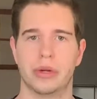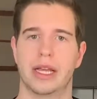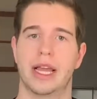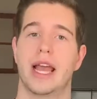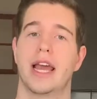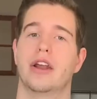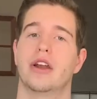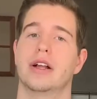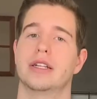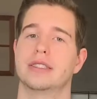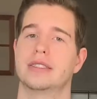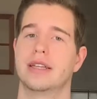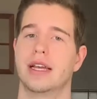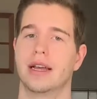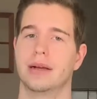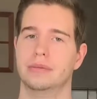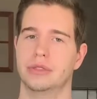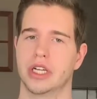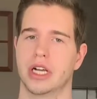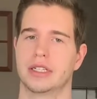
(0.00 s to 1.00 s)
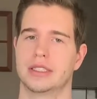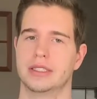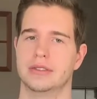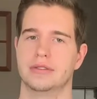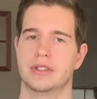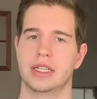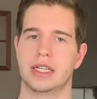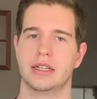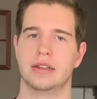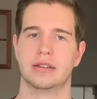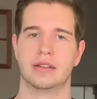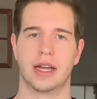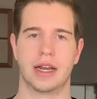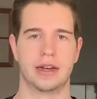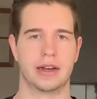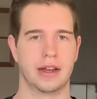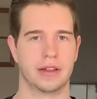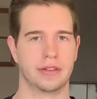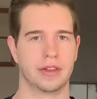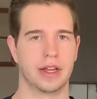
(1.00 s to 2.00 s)
we cannot say objectively
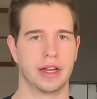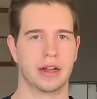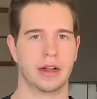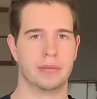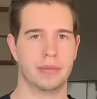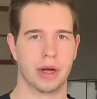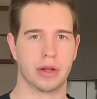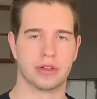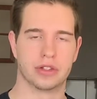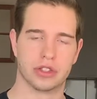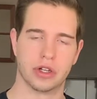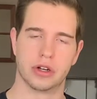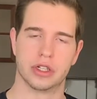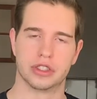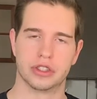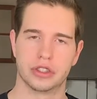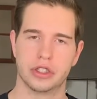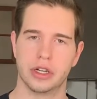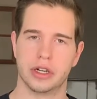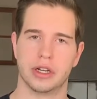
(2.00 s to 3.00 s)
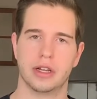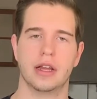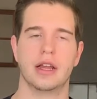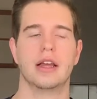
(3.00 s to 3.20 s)
that nothing about the song is good,